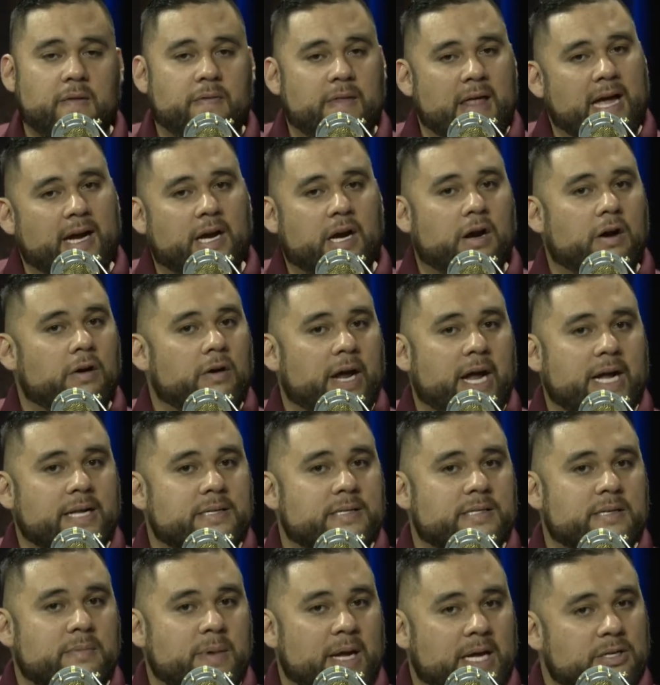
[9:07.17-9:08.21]
that
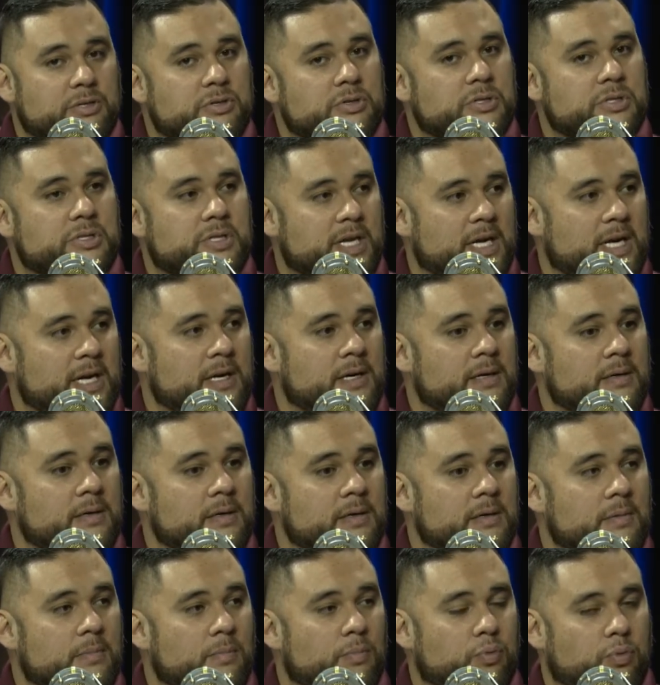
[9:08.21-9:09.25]
creates some interesting
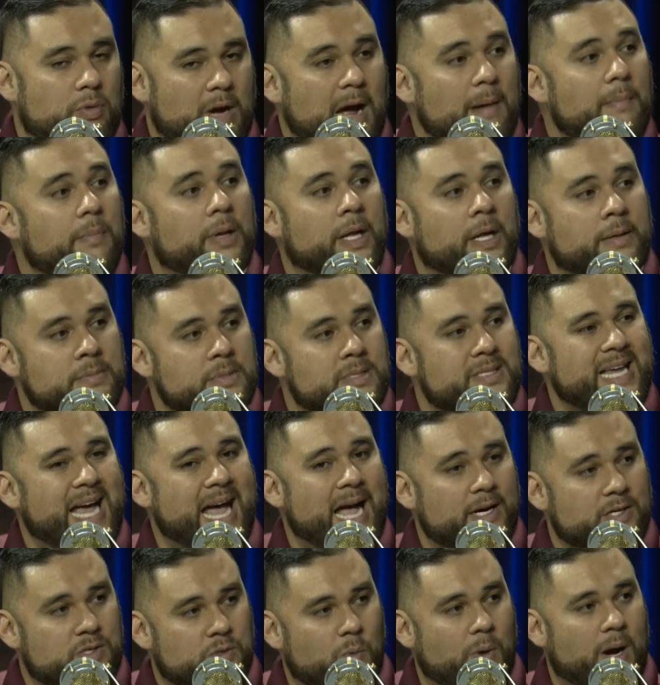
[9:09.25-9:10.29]
problems
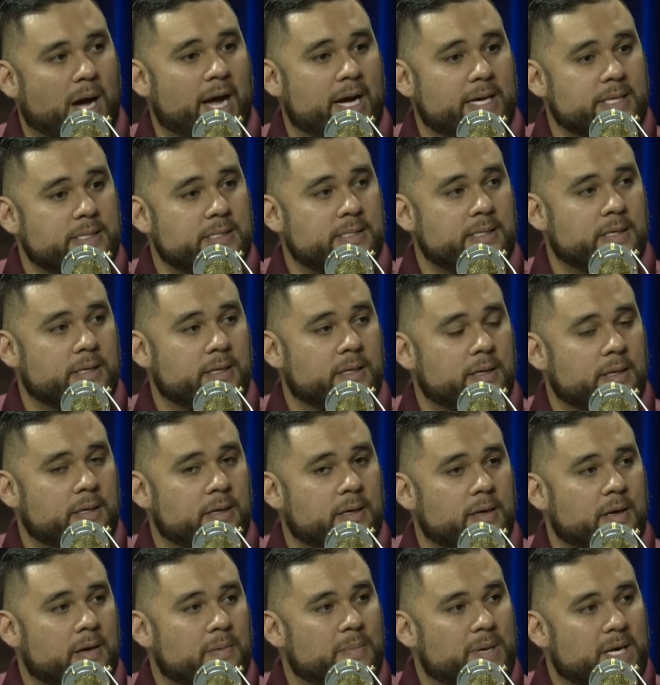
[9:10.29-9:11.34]
tax-wise,
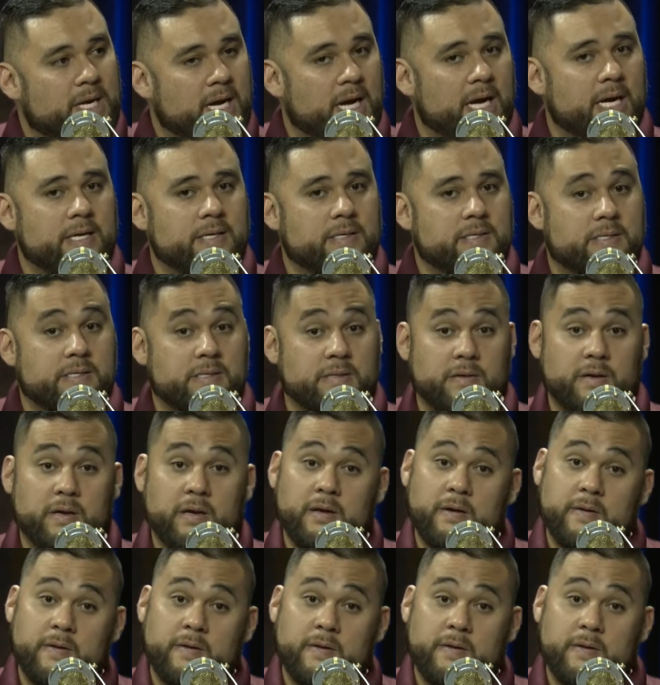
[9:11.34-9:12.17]
because,